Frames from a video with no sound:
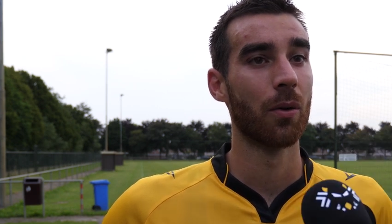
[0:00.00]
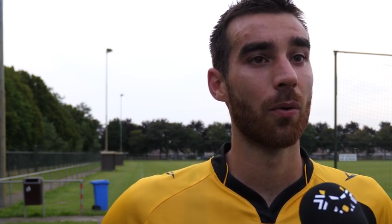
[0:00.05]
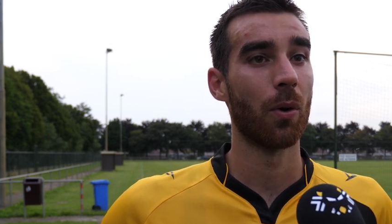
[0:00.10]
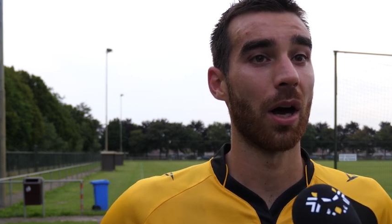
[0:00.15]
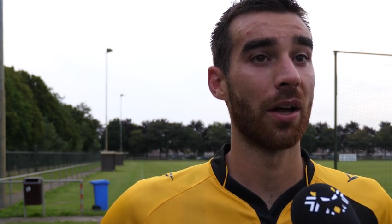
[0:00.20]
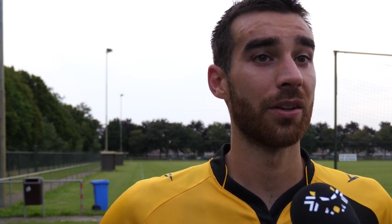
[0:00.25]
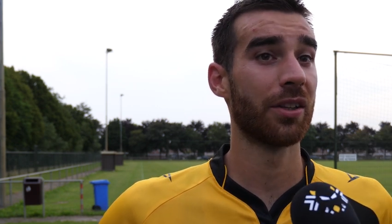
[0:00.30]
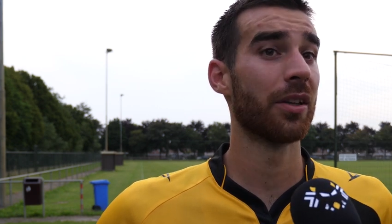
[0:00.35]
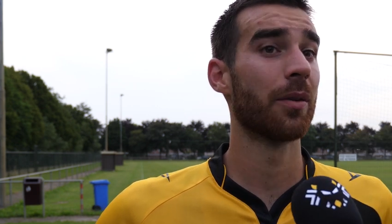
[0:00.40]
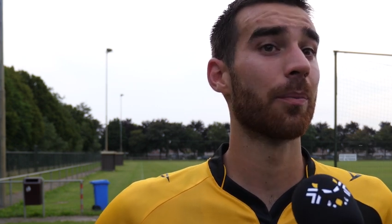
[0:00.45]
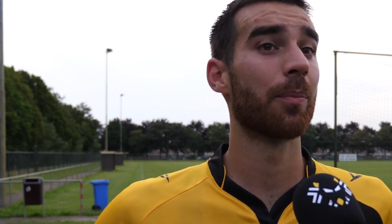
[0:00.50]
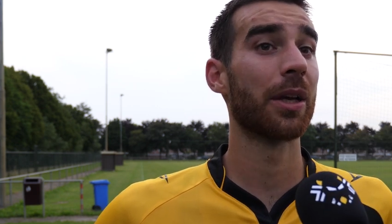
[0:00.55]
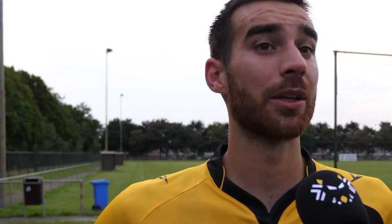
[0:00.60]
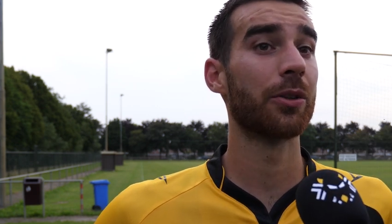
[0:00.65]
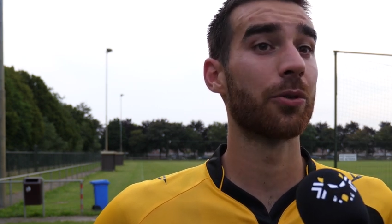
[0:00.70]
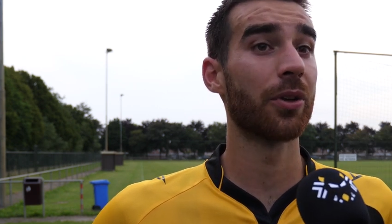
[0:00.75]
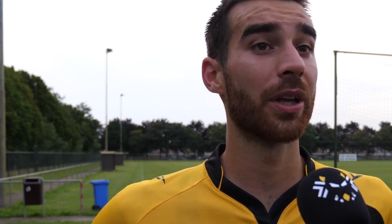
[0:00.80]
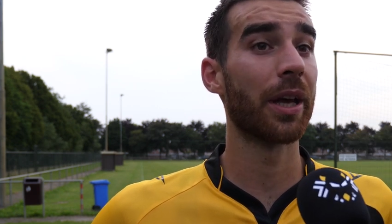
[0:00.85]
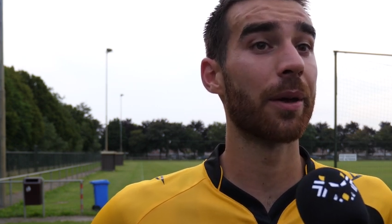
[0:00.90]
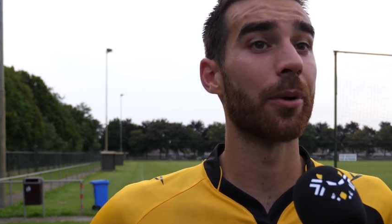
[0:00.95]
Well, I didn't play
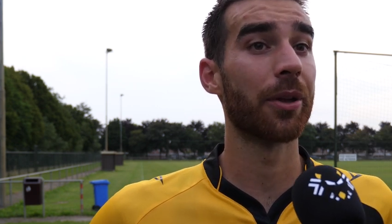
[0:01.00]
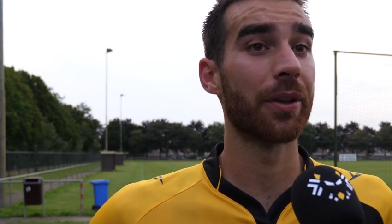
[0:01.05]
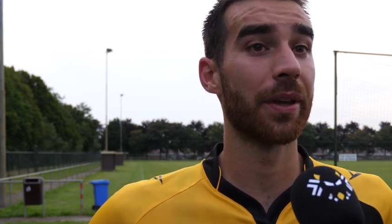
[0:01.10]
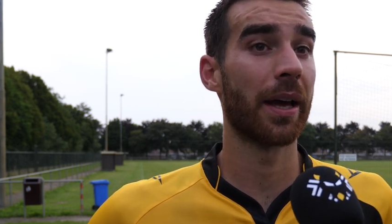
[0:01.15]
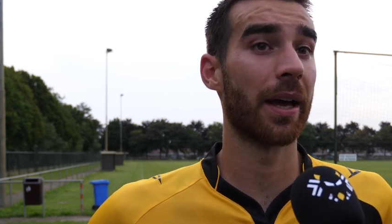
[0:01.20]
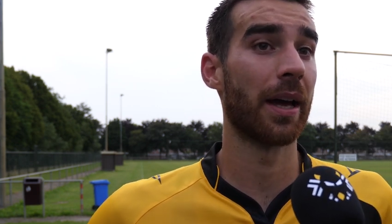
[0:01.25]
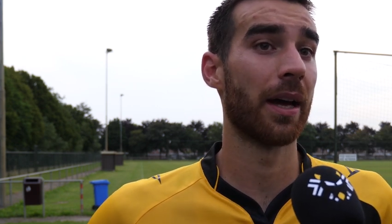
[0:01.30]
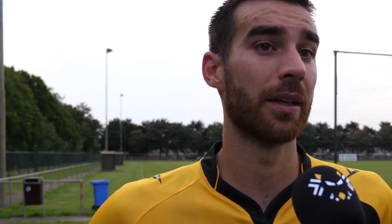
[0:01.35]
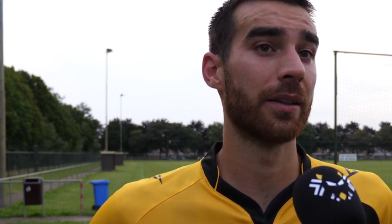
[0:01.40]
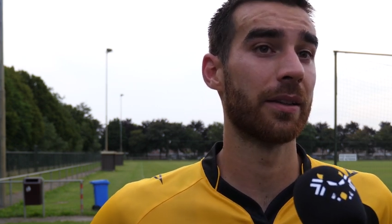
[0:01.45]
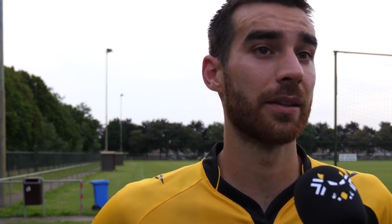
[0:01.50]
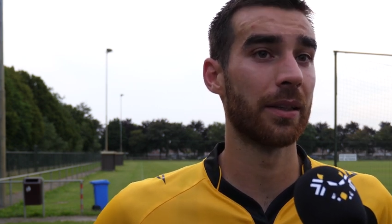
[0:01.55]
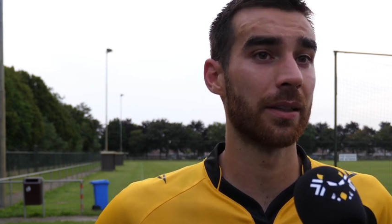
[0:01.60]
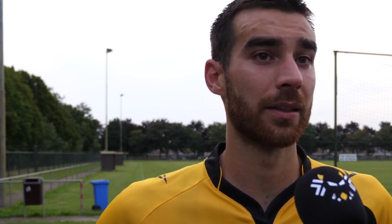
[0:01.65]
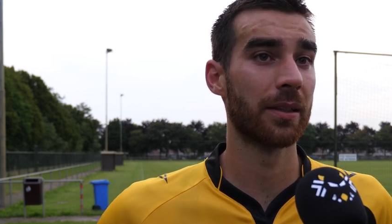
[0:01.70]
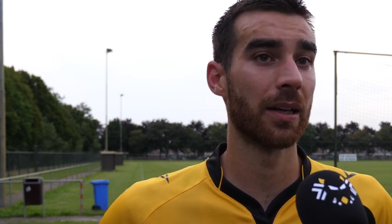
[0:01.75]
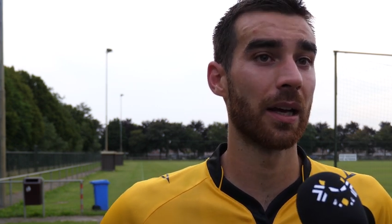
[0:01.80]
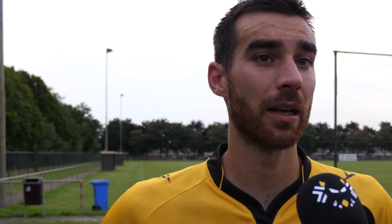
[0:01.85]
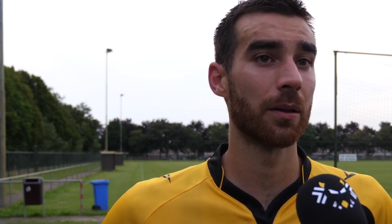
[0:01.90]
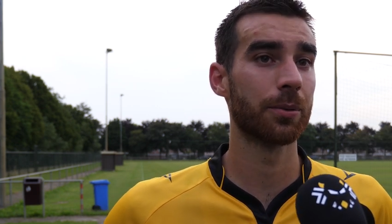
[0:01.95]
today, but yeah,
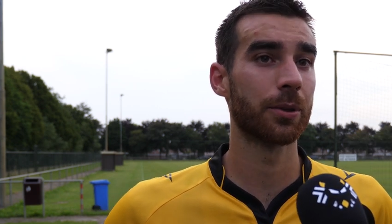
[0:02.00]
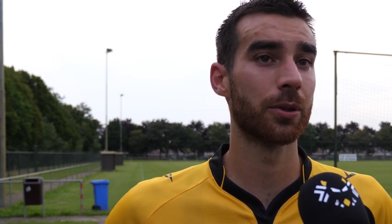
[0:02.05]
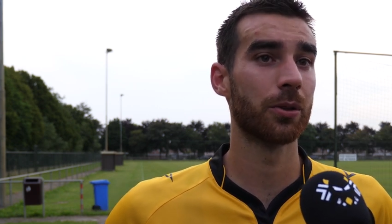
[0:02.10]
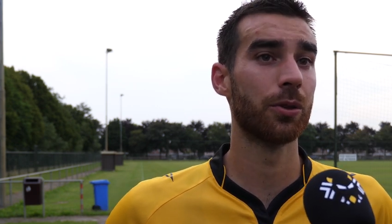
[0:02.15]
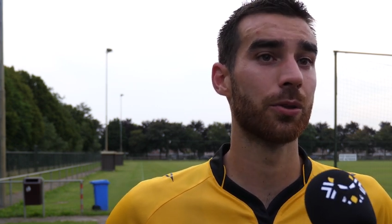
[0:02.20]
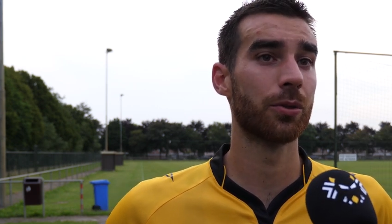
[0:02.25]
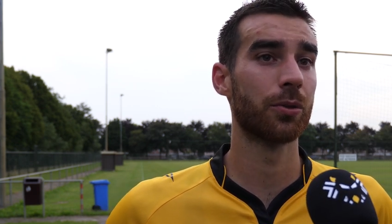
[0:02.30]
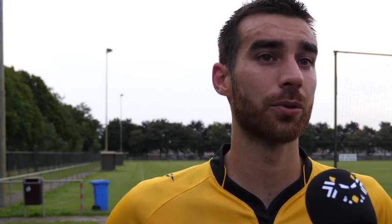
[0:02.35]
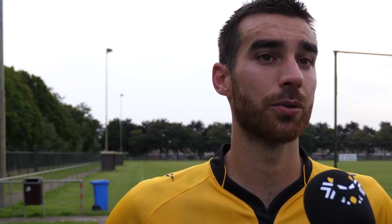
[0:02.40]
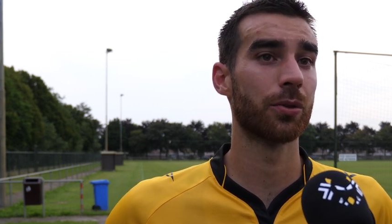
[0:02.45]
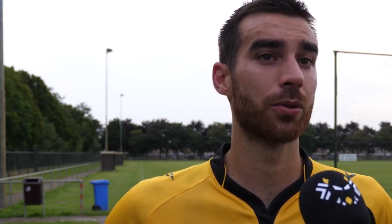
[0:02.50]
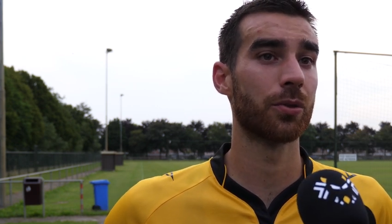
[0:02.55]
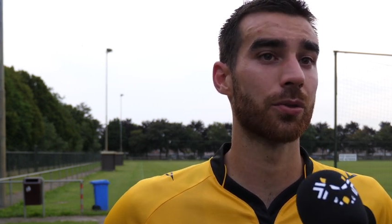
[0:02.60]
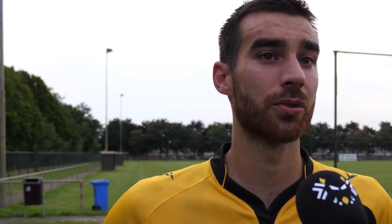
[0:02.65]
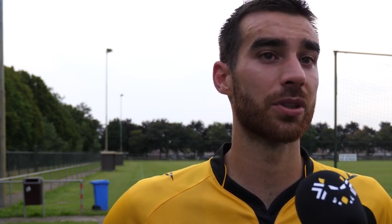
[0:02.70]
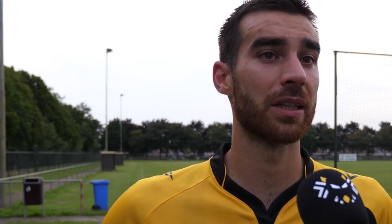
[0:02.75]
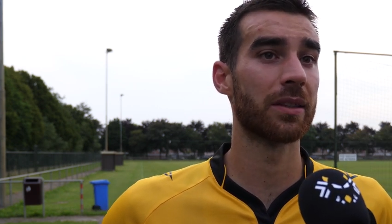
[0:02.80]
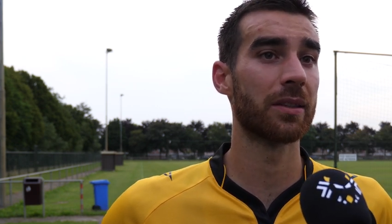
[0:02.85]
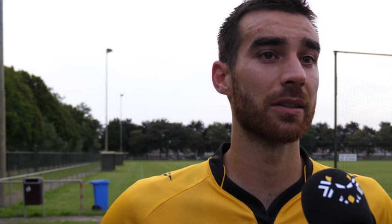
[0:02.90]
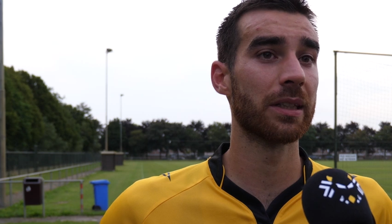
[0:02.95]
it helps you to
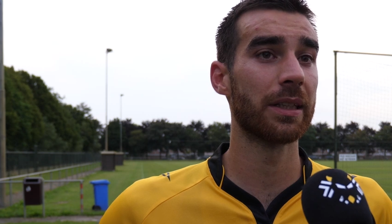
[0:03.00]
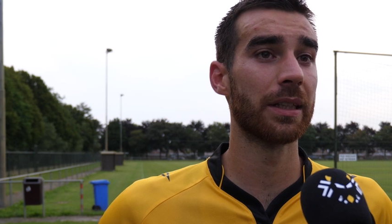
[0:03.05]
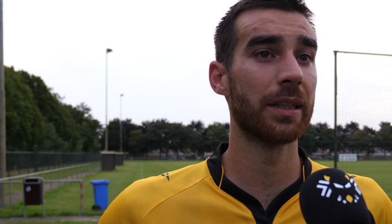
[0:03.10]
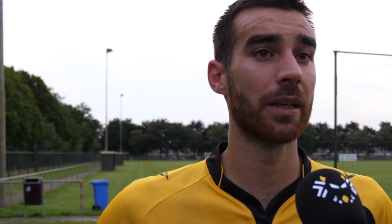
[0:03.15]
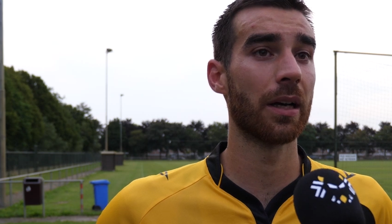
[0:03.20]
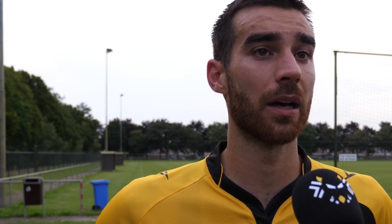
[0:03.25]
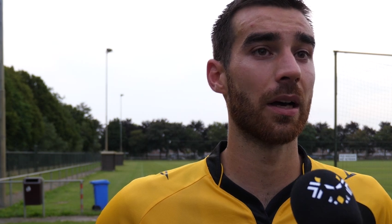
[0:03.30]
settle in.